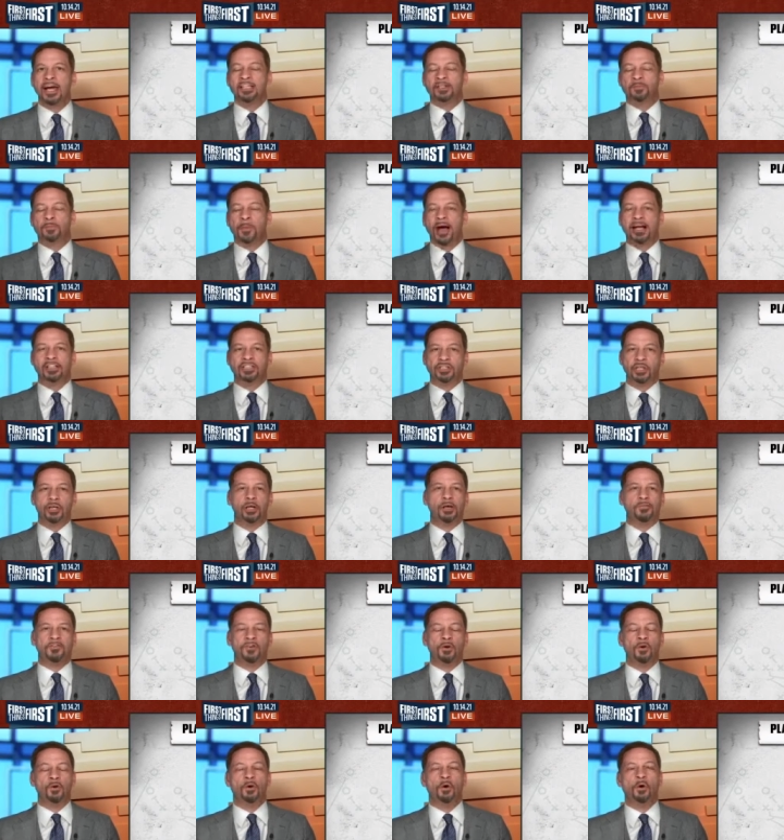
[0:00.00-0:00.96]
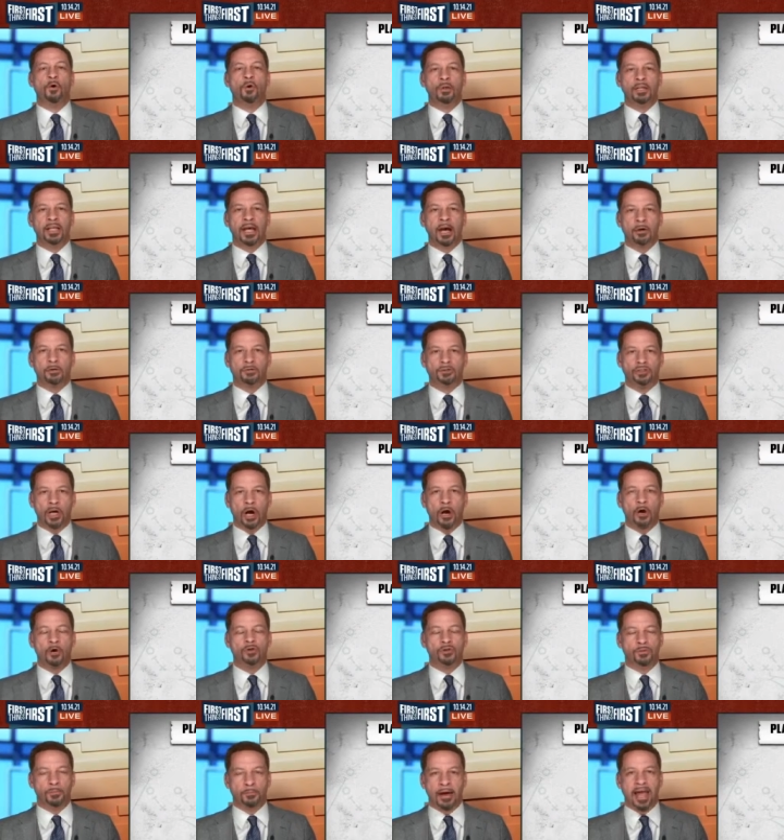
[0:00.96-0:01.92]
especially if Julio
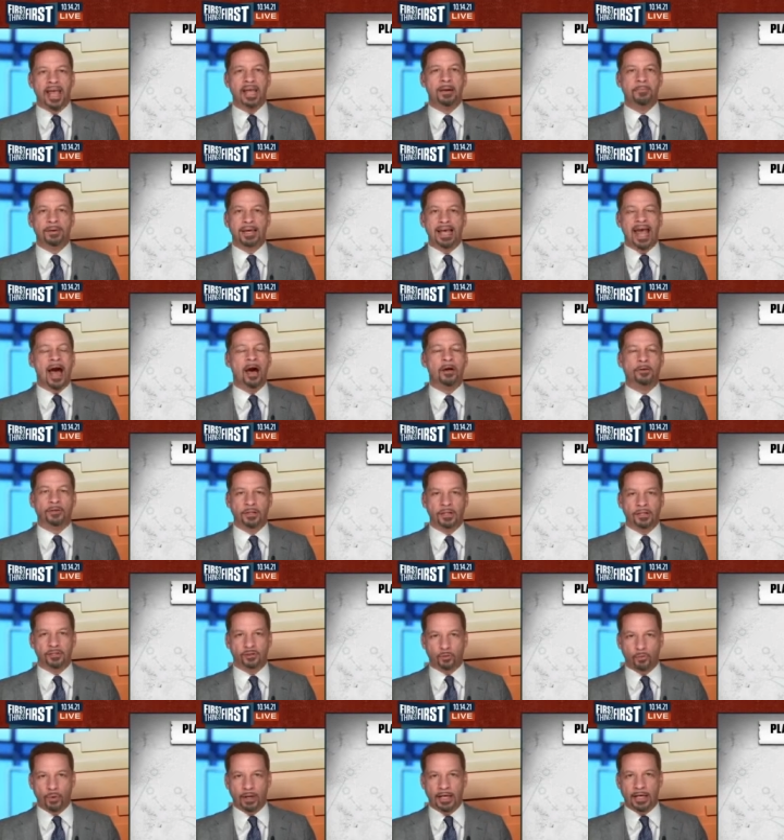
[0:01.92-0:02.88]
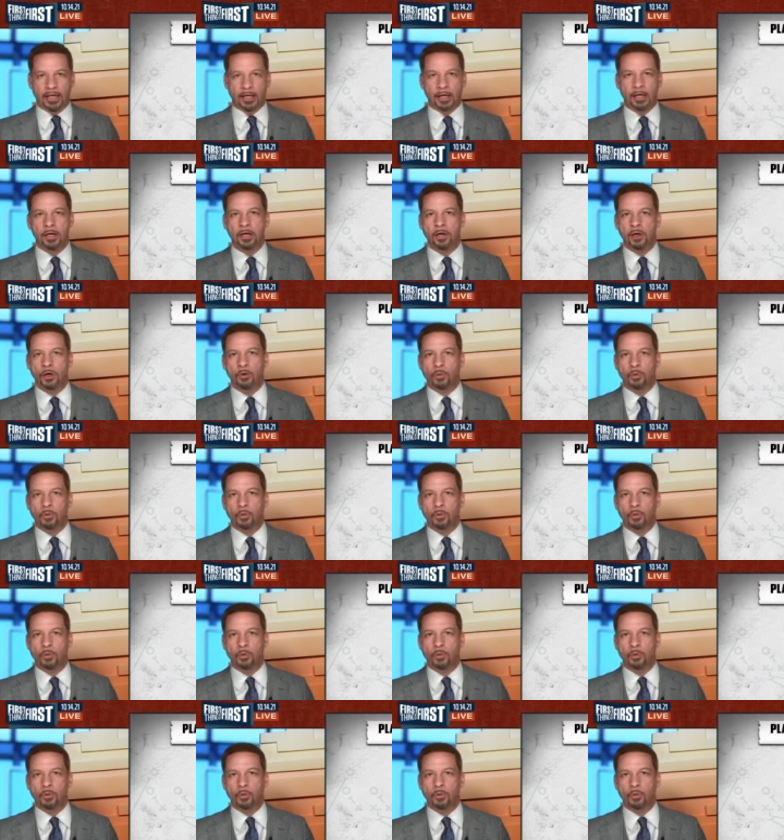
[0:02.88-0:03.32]
Jones may be out this week